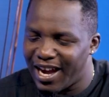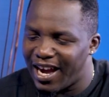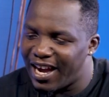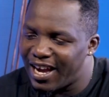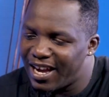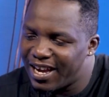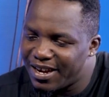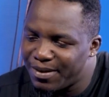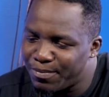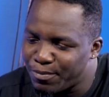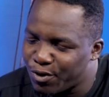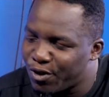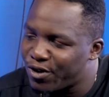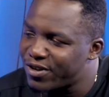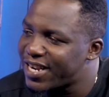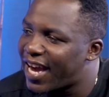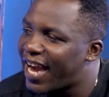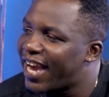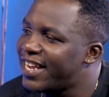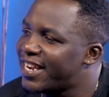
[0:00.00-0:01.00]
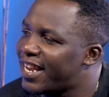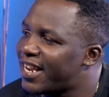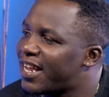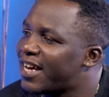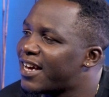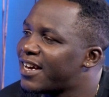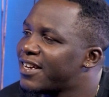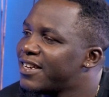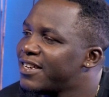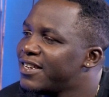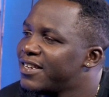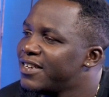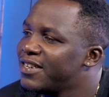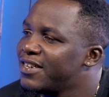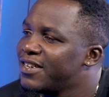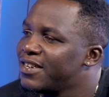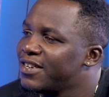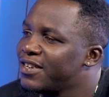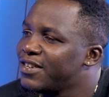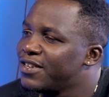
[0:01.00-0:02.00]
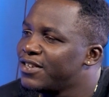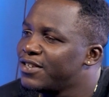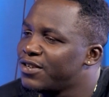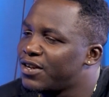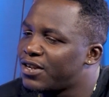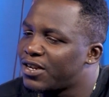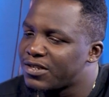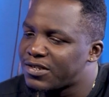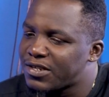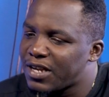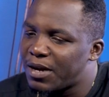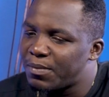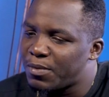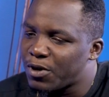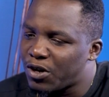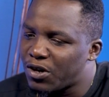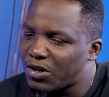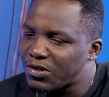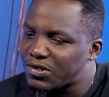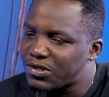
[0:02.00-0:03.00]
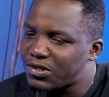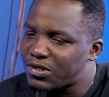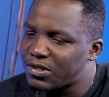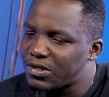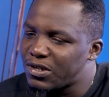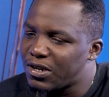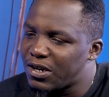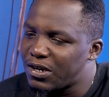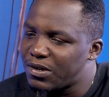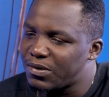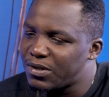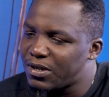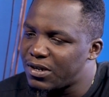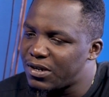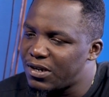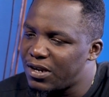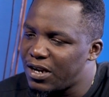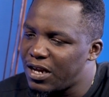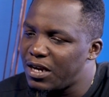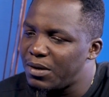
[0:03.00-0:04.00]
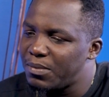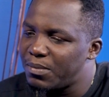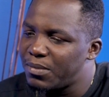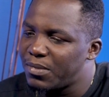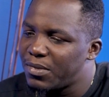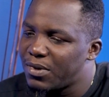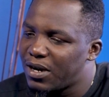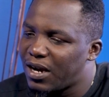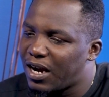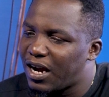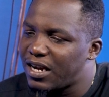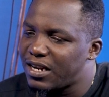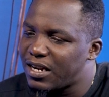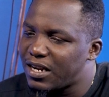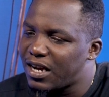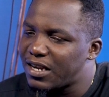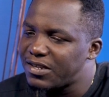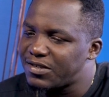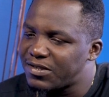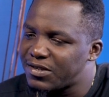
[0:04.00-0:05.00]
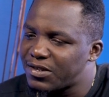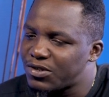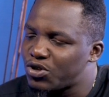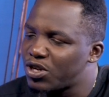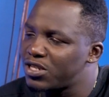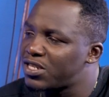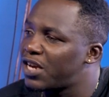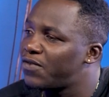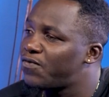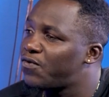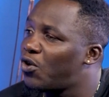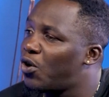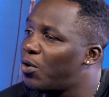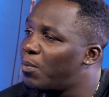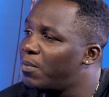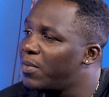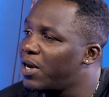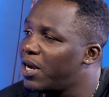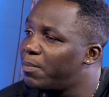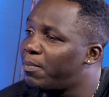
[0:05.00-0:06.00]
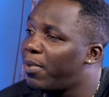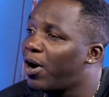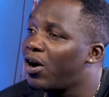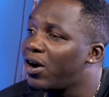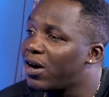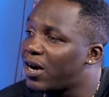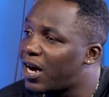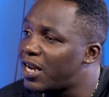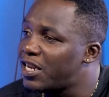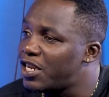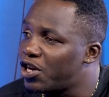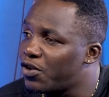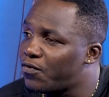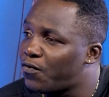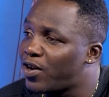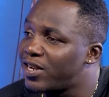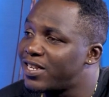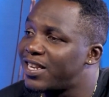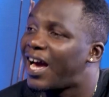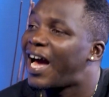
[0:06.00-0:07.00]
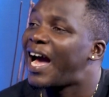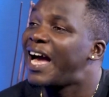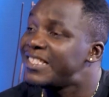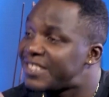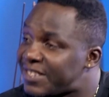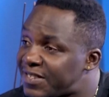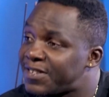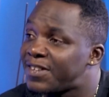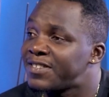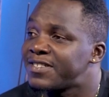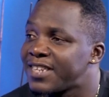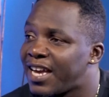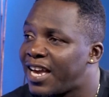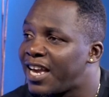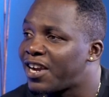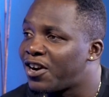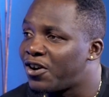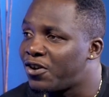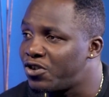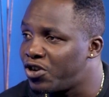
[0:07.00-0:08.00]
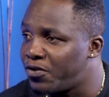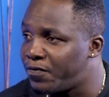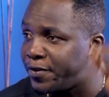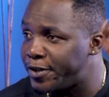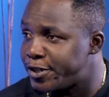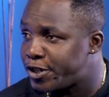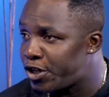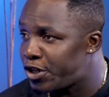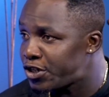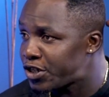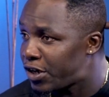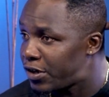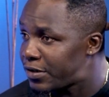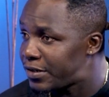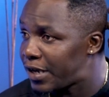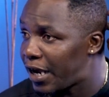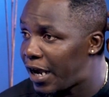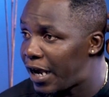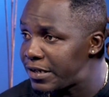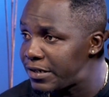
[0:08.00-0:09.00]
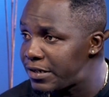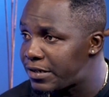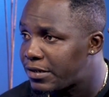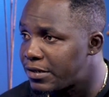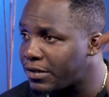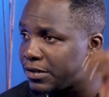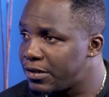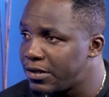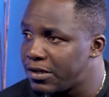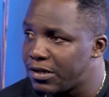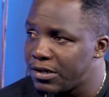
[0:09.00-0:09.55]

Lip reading: I am called Hyenana. You understand? Because the name I know it's situated from a biogany of an antithesis icon of geological sagacity